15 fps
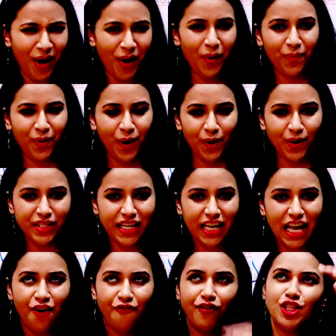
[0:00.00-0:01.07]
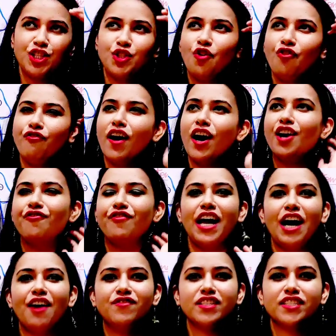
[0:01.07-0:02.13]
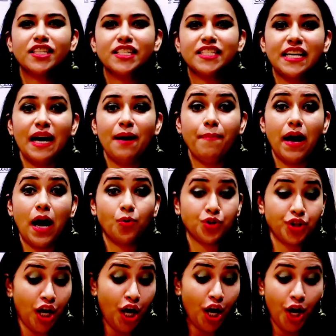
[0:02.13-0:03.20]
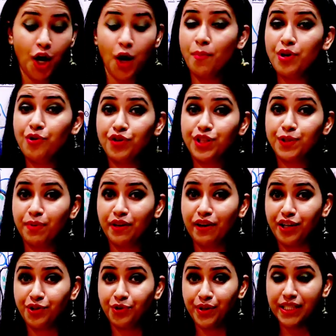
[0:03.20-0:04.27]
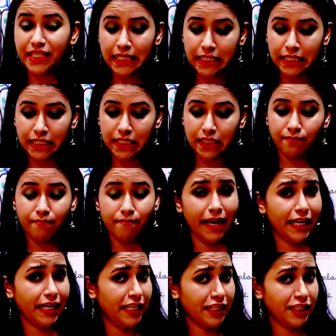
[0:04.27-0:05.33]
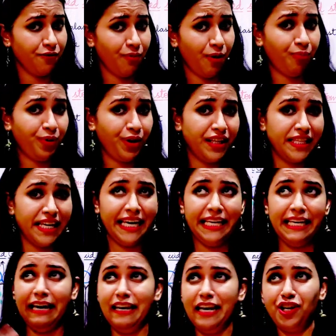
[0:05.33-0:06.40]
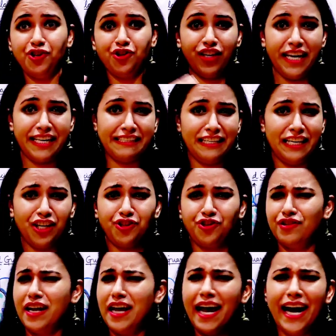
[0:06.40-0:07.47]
I hope good. Well, so far we have discussed about human respiratory system, mechanism of breathing, inhalation, exhalation,